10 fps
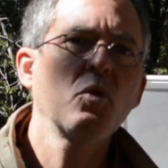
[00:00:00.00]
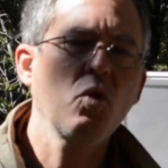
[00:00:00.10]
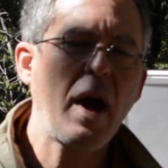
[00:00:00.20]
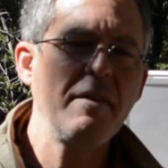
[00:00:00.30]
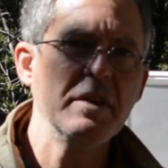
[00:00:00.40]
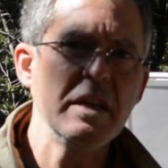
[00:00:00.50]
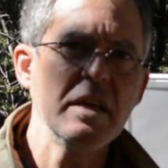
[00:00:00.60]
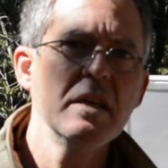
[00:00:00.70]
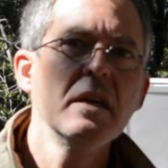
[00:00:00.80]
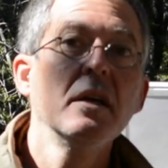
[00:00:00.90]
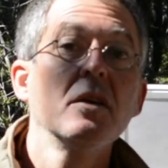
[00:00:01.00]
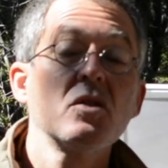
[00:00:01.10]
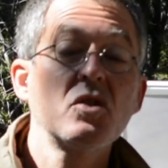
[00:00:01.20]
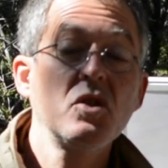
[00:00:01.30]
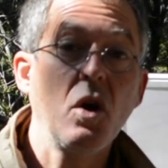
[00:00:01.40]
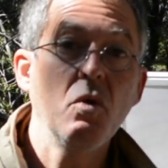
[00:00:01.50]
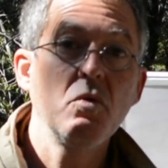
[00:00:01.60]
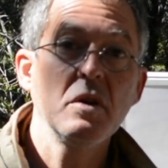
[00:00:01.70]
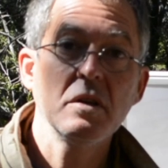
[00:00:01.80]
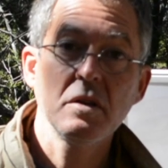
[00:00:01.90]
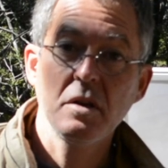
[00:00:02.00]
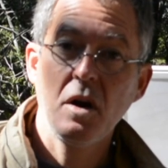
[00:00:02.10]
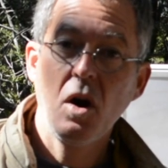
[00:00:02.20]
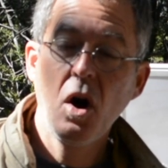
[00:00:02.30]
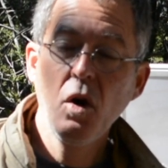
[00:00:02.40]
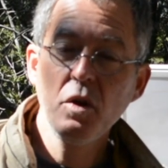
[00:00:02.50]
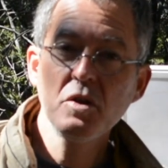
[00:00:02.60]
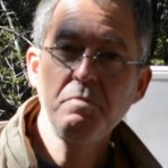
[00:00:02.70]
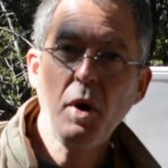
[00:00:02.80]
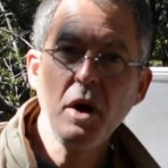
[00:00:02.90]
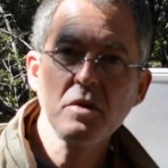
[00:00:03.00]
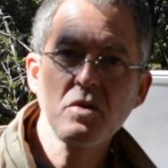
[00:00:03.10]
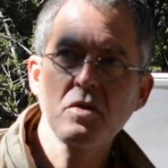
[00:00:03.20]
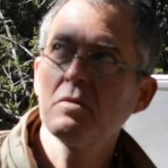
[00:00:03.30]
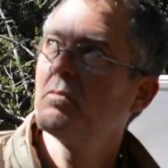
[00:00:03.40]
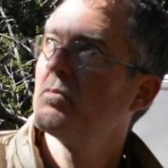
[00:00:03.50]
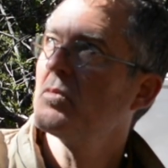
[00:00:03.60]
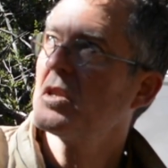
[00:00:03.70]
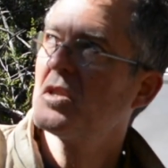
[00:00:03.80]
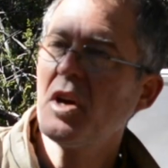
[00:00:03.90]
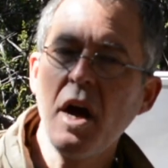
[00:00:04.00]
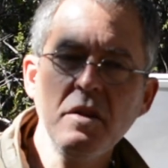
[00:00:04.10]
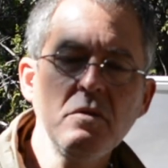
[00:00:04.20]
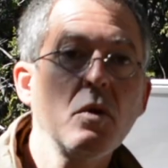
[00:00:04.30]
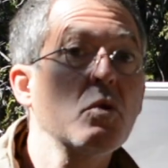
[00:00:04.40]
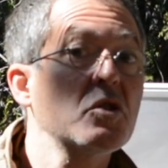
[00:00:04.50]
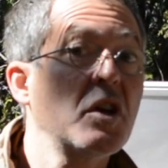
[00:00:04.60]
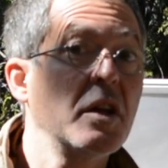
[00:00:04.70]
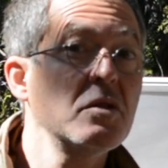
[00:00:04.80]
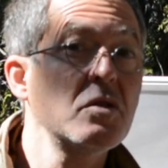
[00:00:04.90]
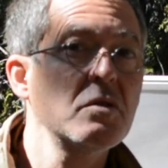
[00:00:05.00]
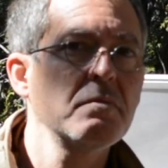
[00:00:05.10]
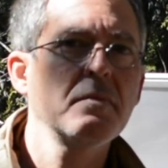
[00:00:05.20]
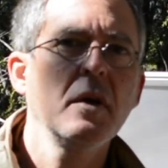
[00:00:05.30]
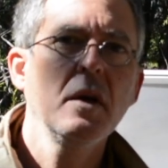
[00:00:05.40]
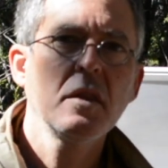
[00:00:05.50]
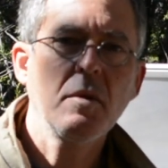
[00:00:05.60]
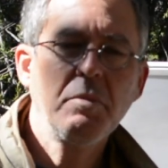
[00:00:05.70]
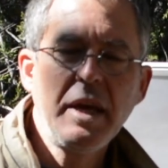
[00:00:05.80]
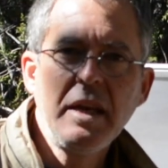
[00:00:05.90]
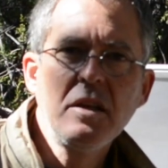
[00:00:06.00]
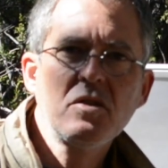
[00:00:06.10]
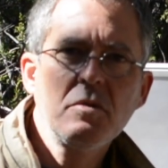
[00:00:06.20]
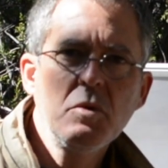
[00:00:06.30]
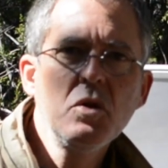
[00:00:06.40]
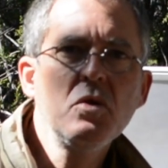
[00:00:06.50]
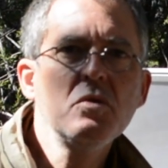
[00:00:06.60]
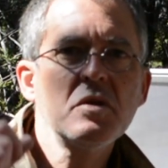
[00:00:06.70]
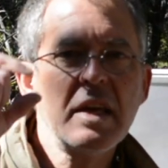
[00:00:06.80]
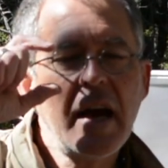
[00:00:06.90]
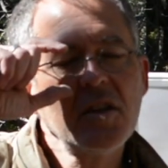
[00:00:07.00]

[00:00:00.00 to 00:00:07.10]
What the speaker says: Gravity. So, all those parts, the sun or suns, the planets, the moons, the